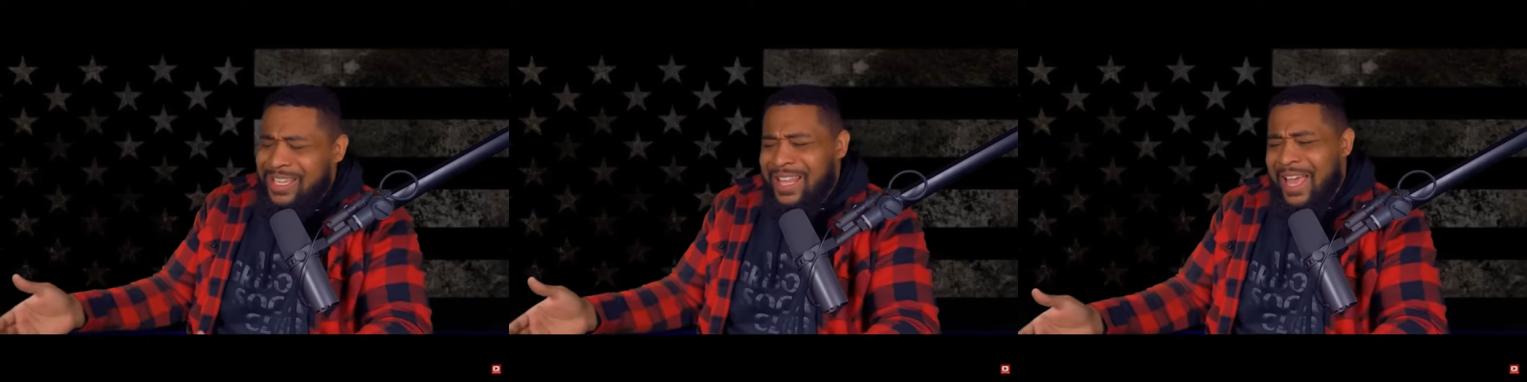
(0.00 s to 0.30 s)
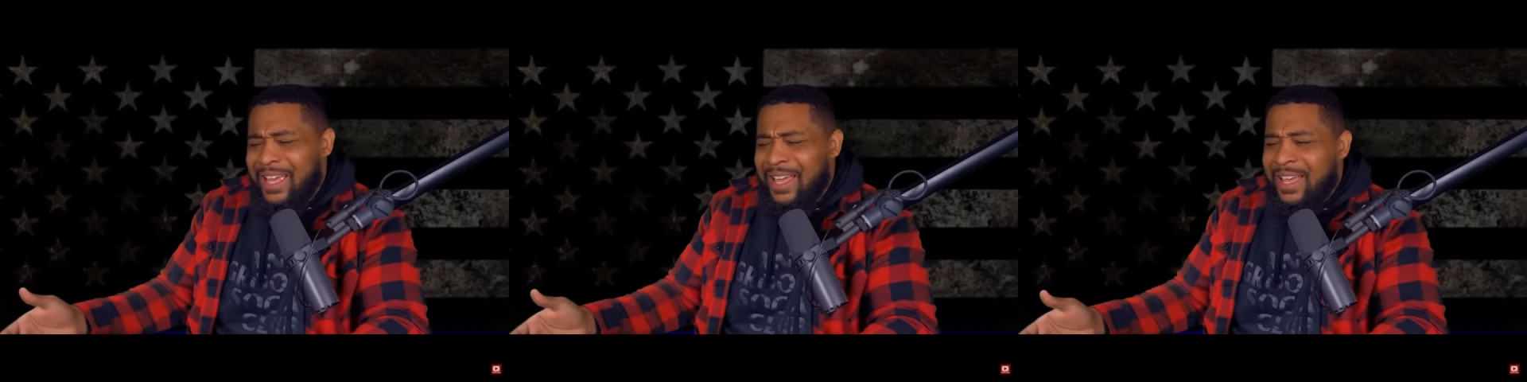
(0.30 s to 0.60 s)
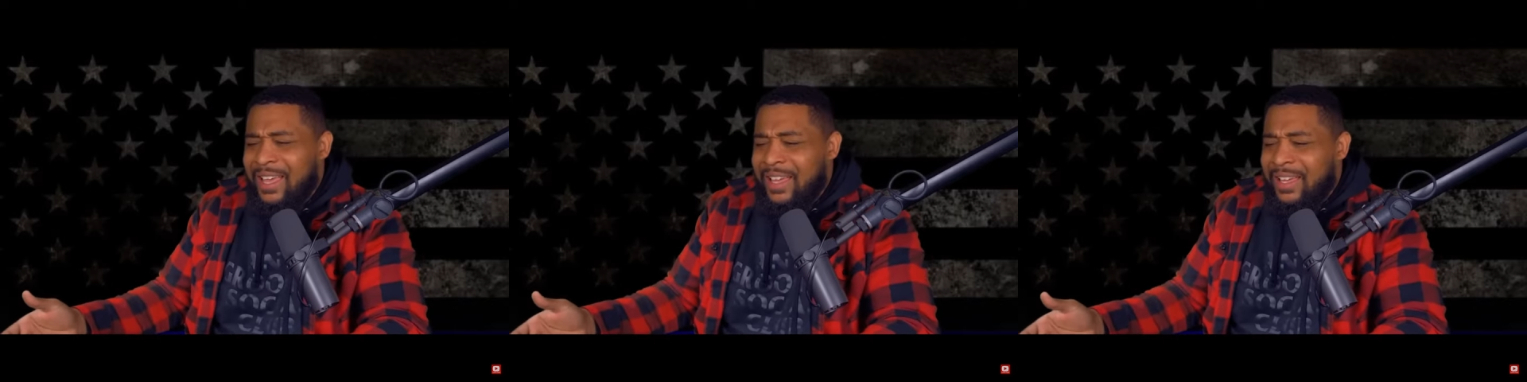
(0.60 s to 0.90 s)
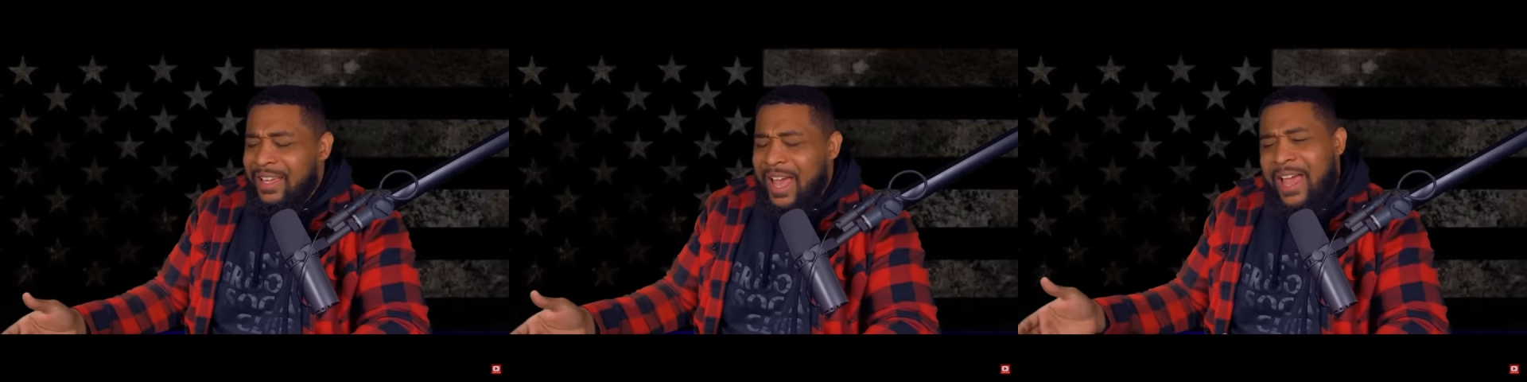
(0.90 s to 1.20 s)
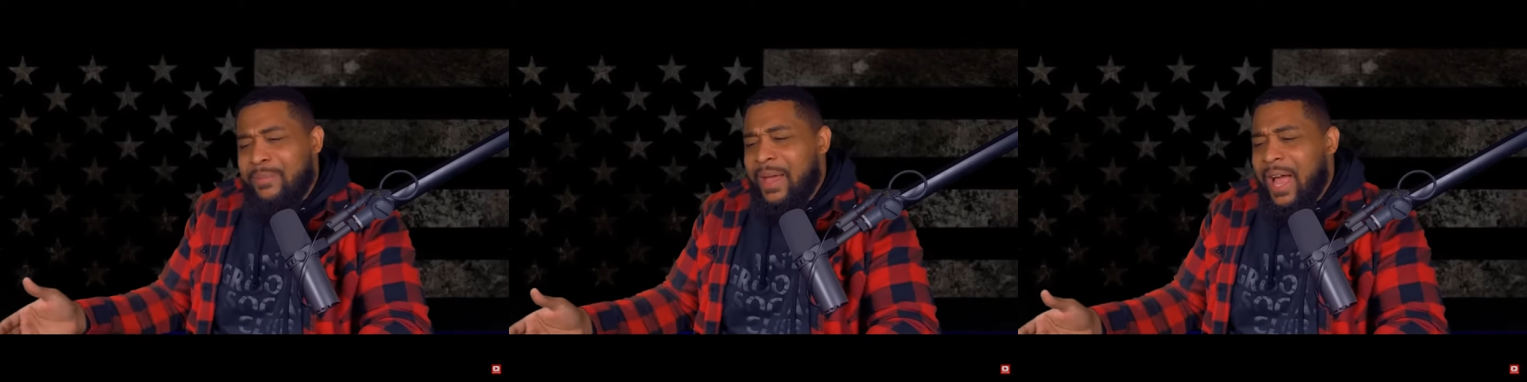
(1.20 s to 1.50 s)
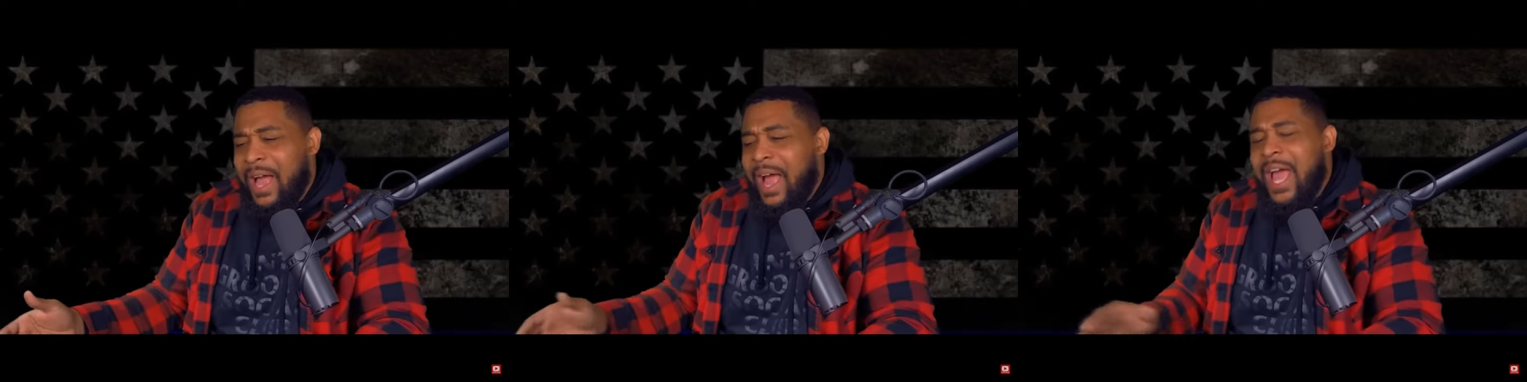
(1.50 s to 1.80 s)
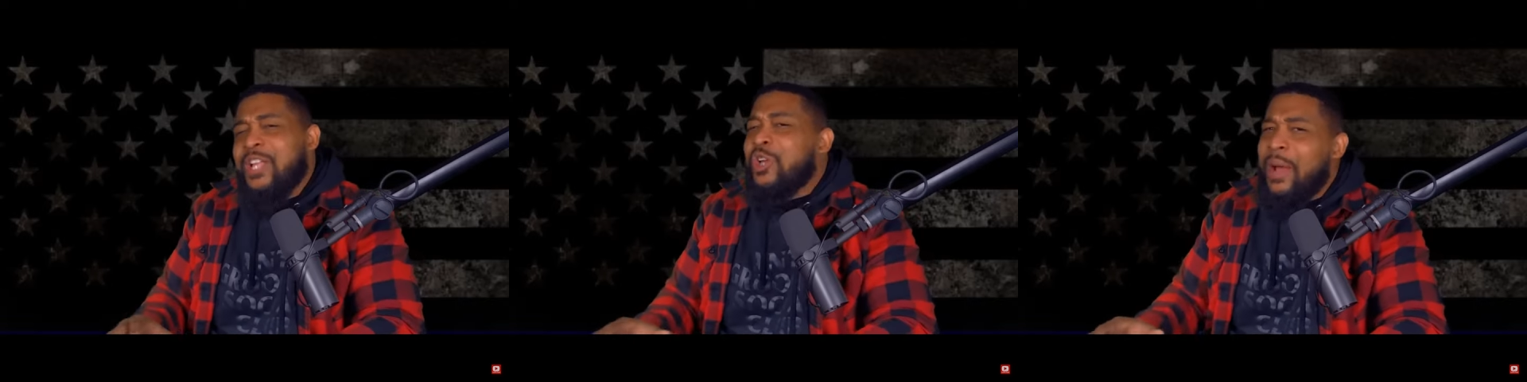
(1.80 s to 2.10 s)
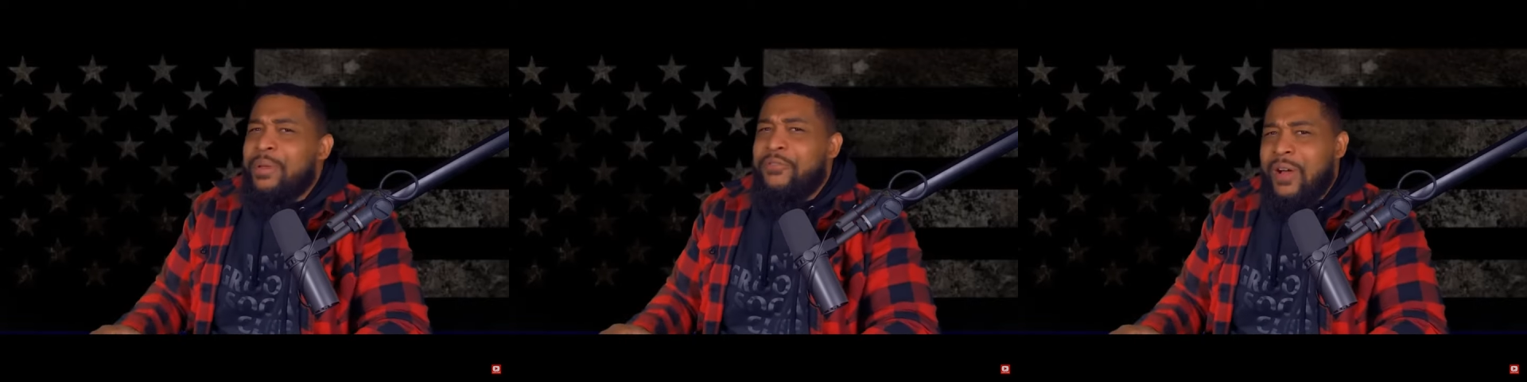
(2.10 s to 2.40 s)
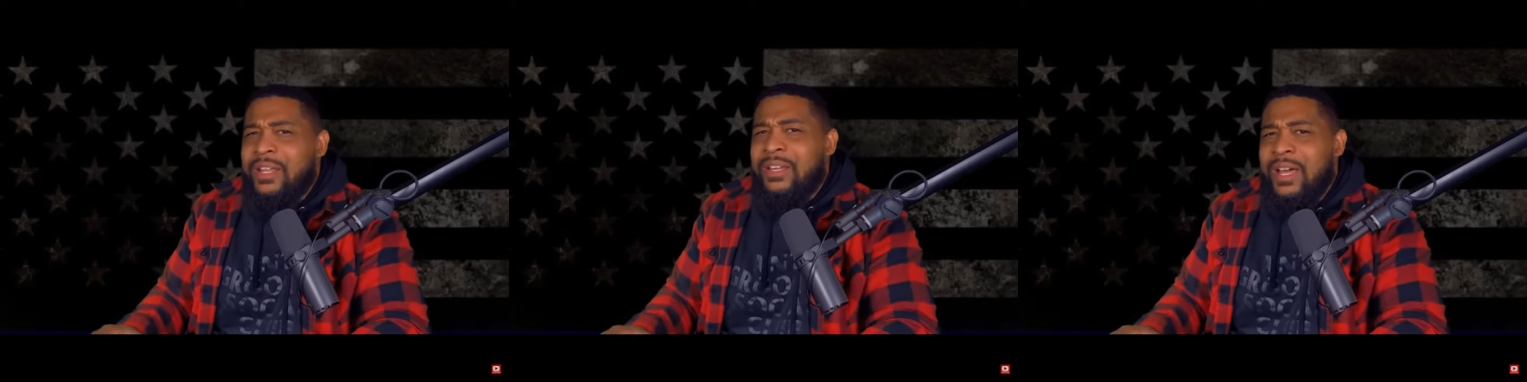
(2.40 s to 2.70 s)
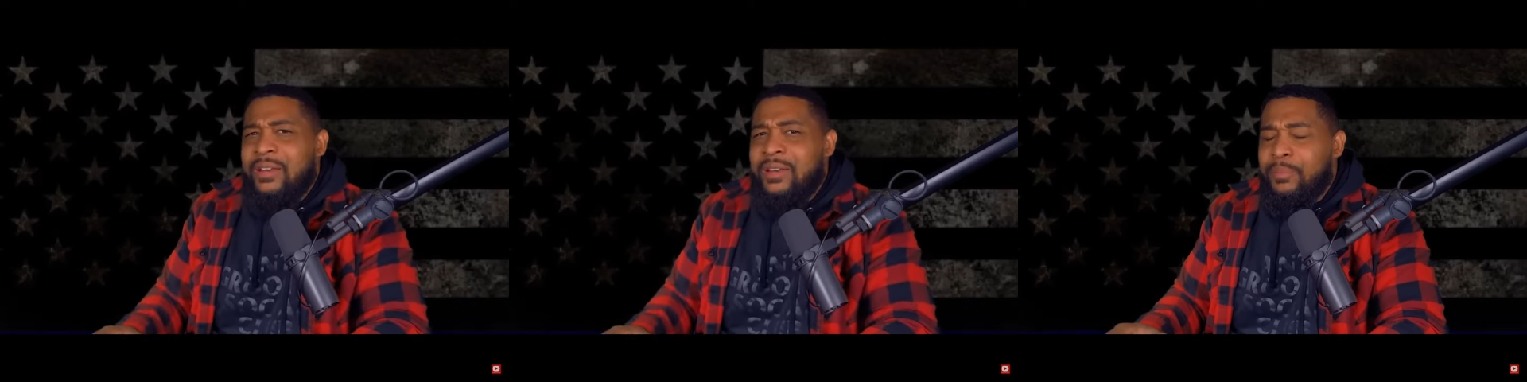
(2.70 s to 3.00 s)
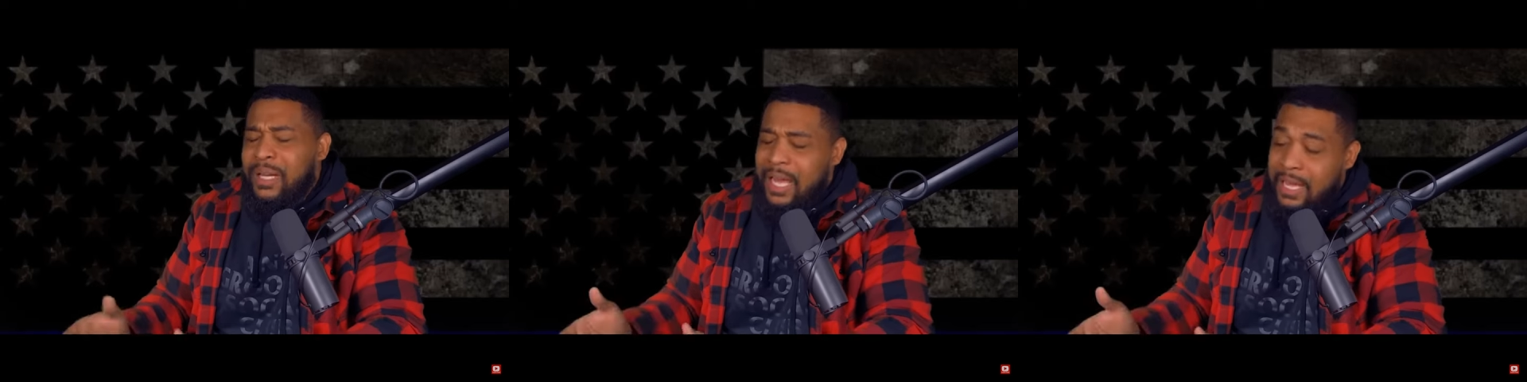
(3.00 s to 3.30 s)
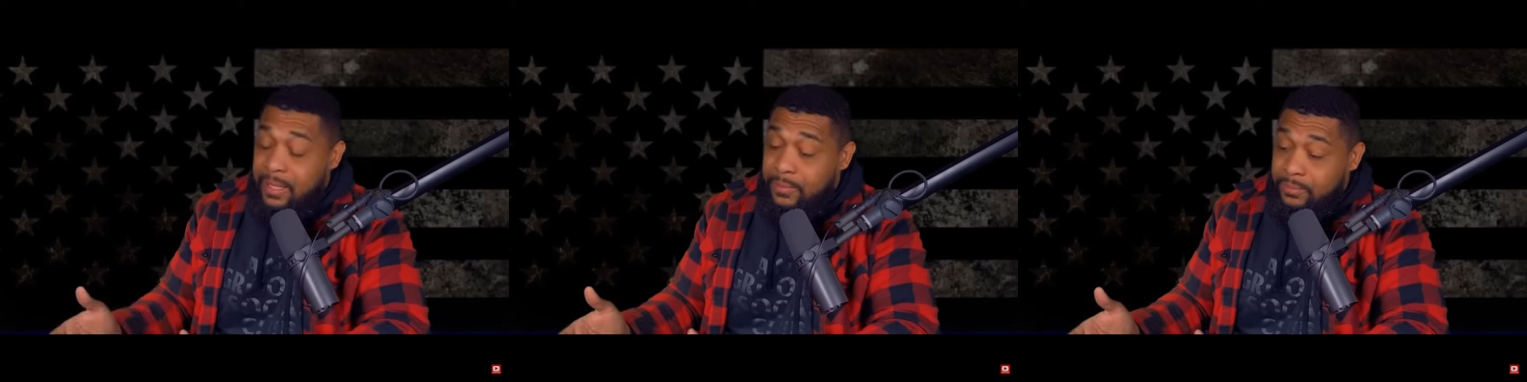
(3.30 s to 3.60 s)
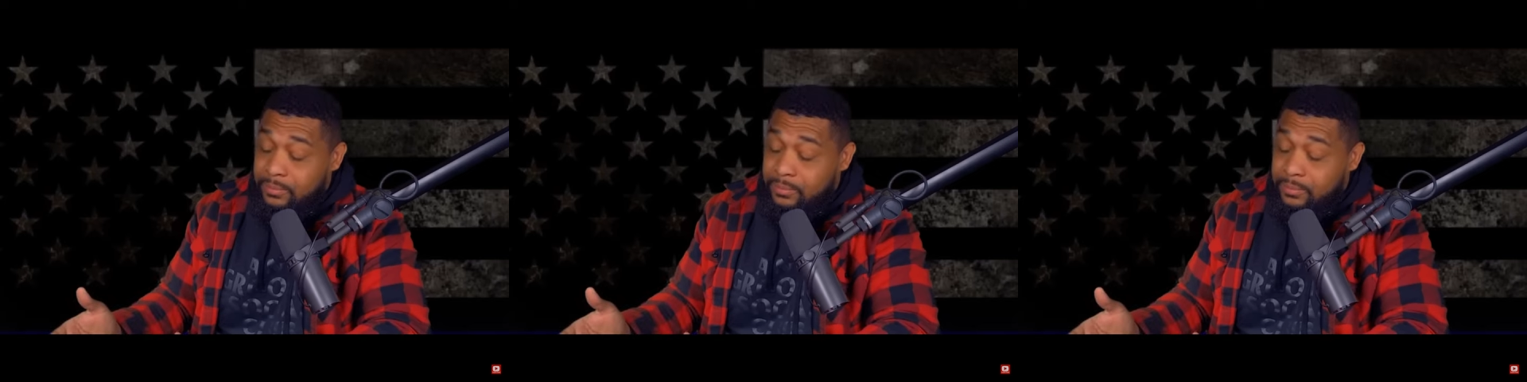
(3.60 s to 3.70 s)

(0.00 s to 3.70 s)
It's like, hey man, I, I ain't trying to be funny or nothing, but like,